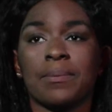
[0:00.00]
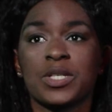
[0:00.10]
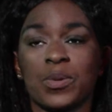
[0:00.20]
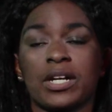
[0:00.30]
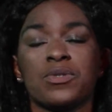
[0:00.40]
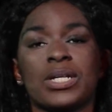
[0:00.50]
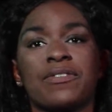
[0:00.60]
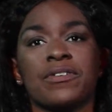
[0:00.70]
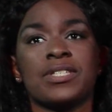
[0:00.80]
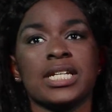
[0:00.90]
spring of
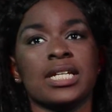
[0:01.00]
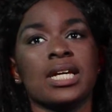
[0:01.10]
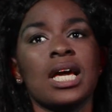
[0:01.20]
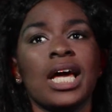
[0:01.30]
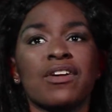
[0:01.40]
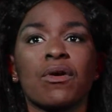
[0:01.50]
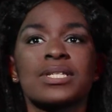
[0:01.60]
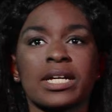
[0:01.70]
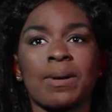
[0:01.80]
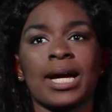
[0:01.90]
2015, and wrote
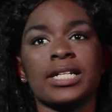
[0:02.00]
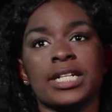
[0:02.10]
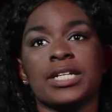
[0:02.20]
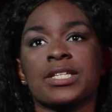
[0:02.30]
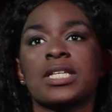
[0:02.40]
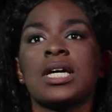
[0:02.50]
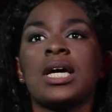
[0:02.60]
down my ideas.